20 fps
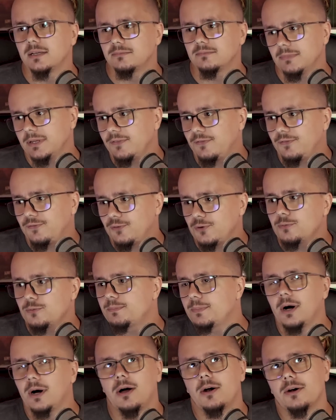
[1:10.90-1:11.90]
if you
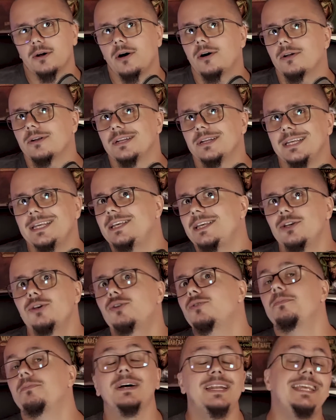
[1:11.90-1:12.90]
are on
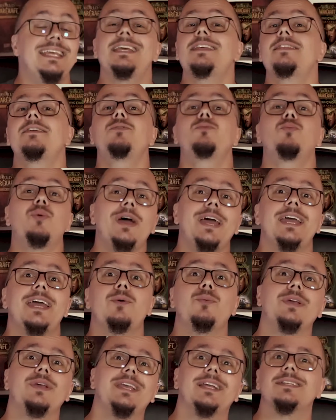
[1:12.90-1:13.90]
EU. But either way,
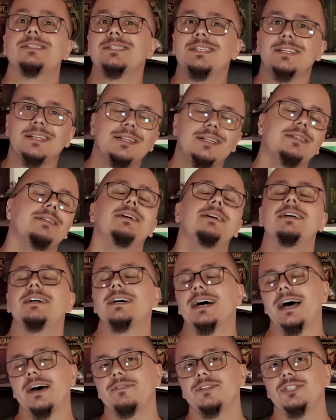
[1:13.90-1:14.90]
we can still
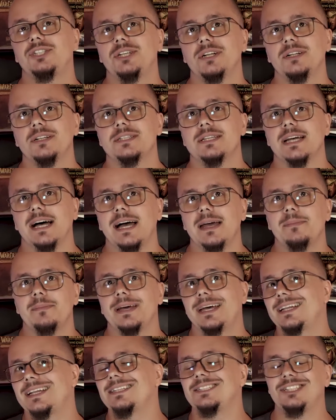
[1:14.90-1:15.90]
have a chill time
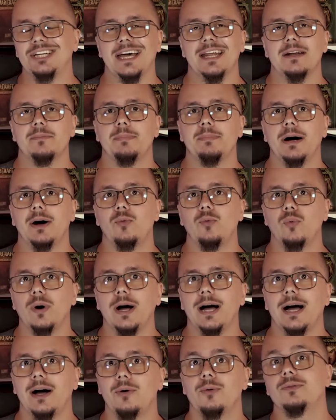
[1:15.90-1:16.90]
and chat about
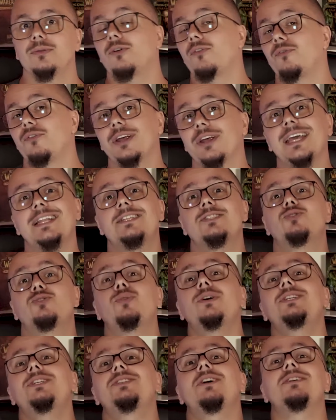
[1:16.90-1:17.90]
WoW. Don't forget,
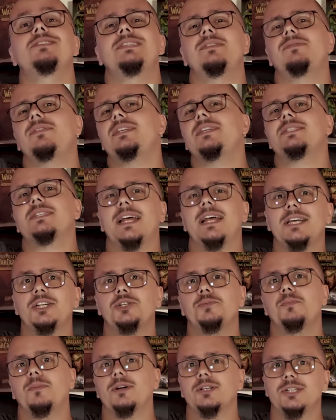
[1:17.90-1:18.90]

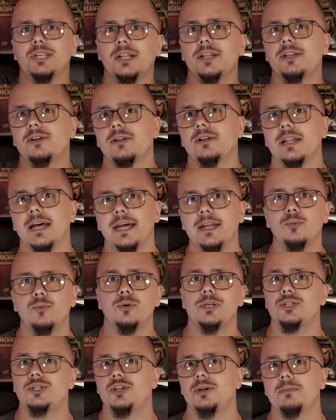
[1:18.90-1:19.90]
twitch.tv/MarcelianOnline.
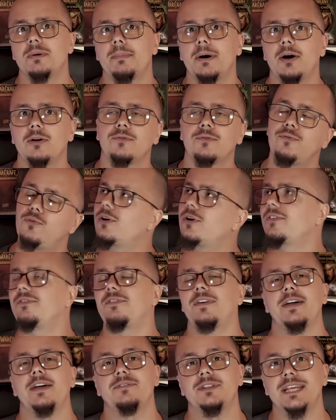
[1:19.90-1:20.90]
We stream about 4 to
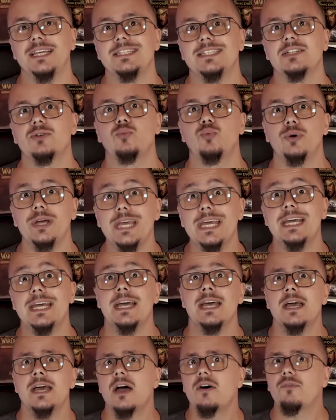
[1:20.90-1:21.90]
5 days a week
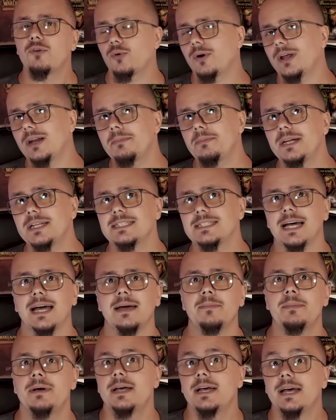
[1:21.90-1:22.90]
for quite a bit of
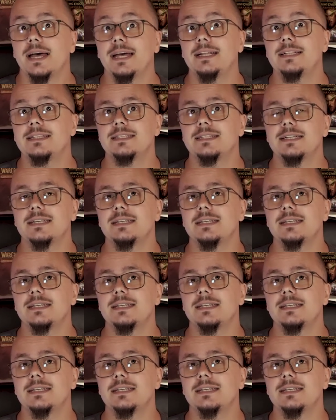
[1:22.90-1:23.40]
time, and